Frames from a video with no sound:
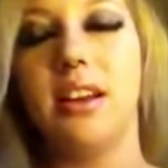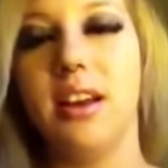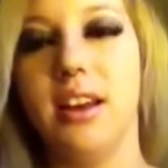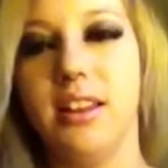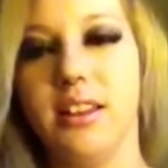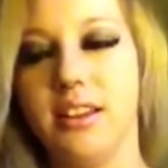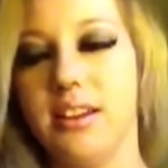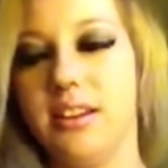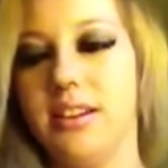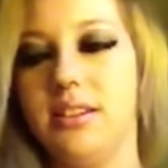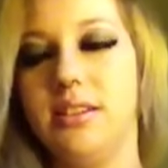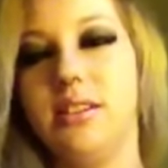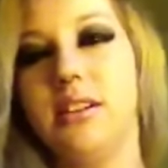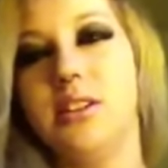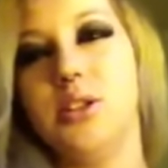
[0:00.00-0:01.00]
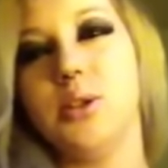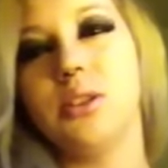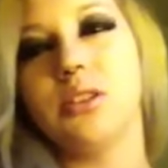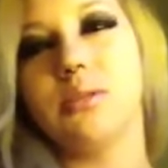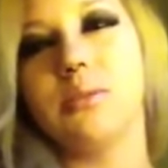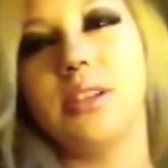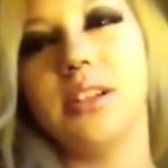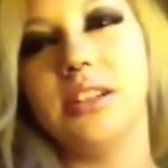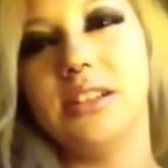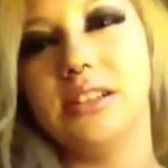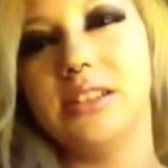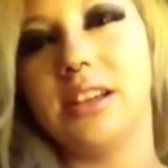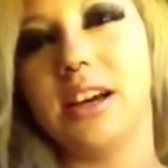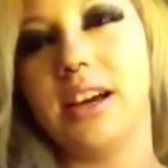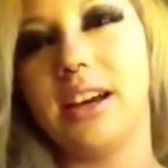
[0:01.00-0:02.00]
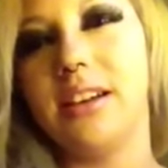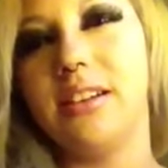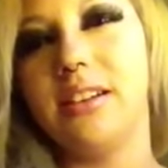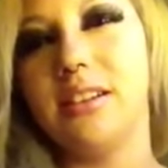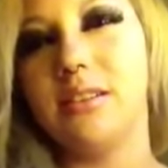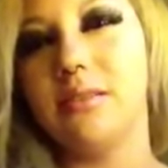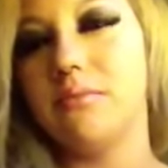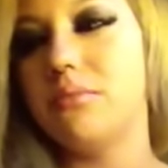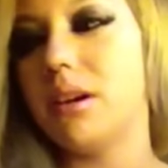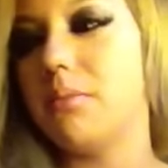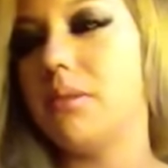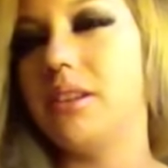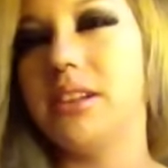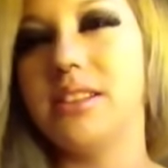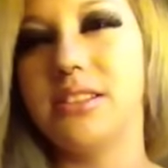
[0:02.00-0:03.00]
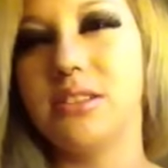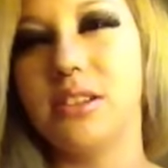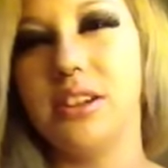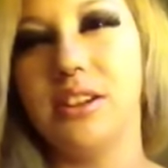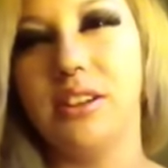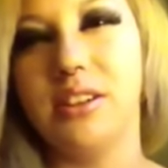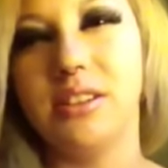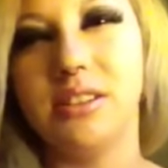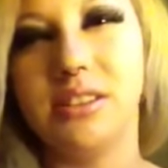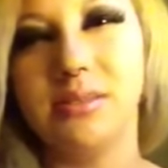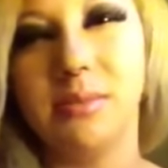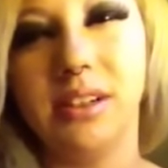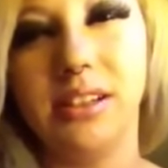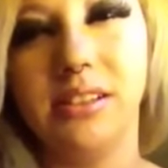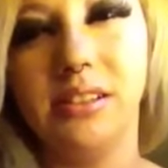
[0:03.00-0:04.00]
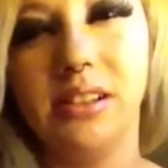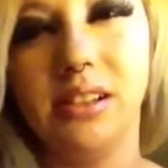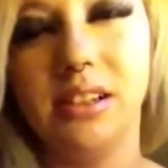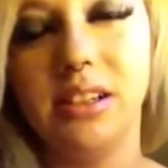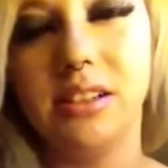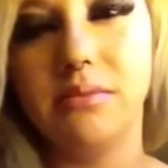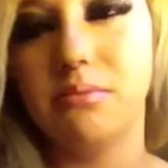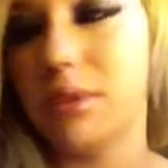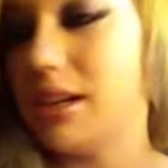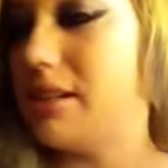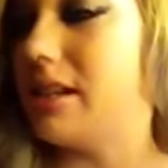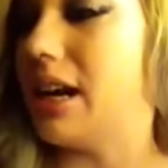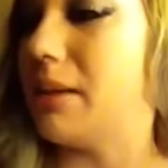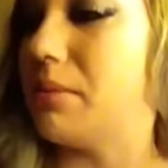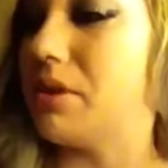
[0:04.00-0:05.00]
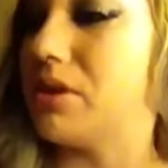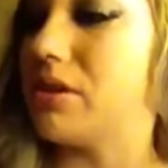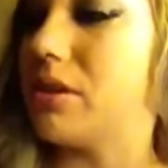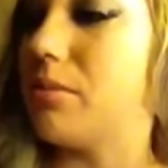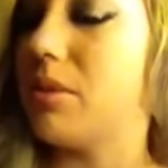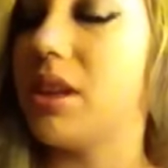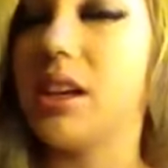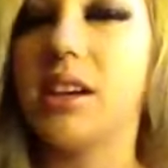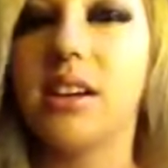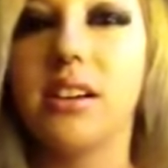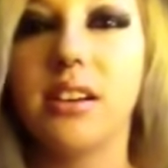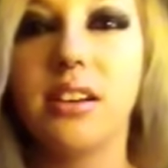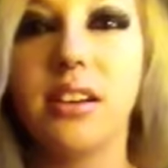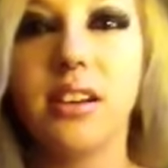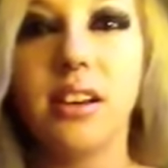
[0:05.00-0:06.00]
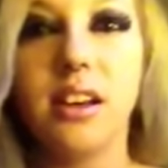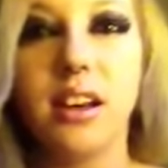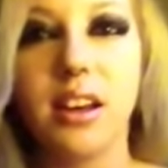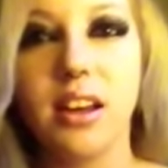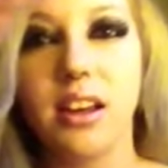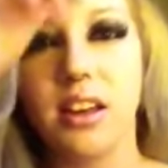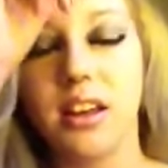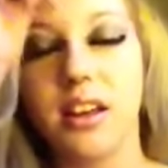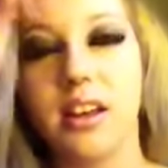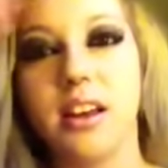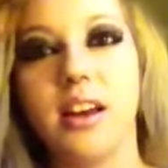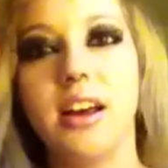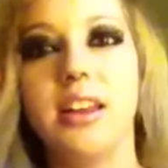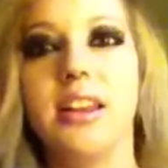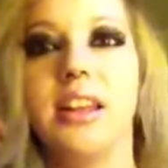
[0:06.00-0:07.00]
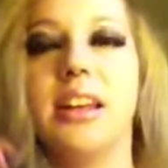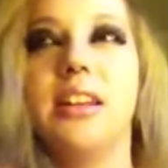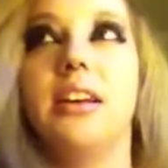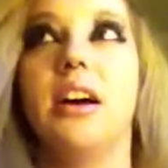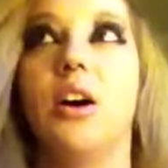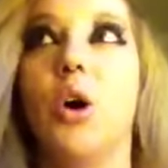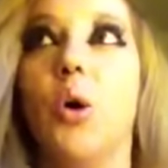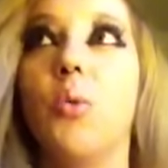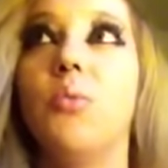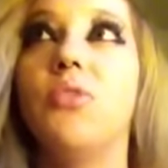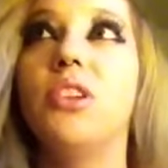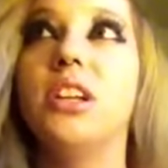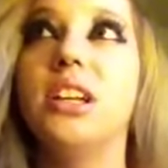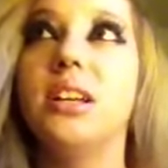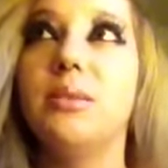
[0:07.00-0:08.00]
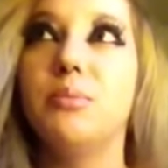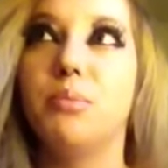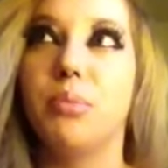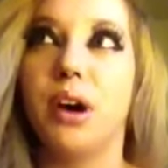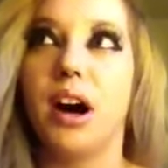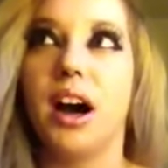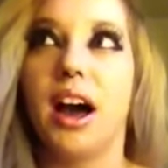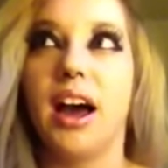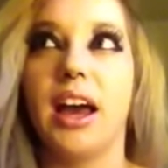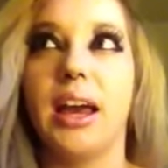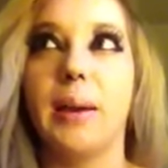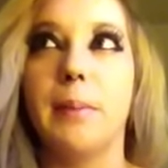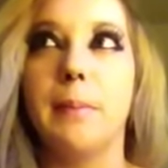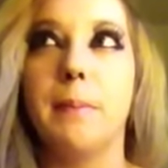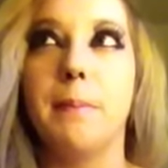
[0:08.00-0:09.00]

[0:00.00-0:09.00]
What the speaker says: And then do a little bit inside, probably like till here, till my diamond or something. And then hopefully before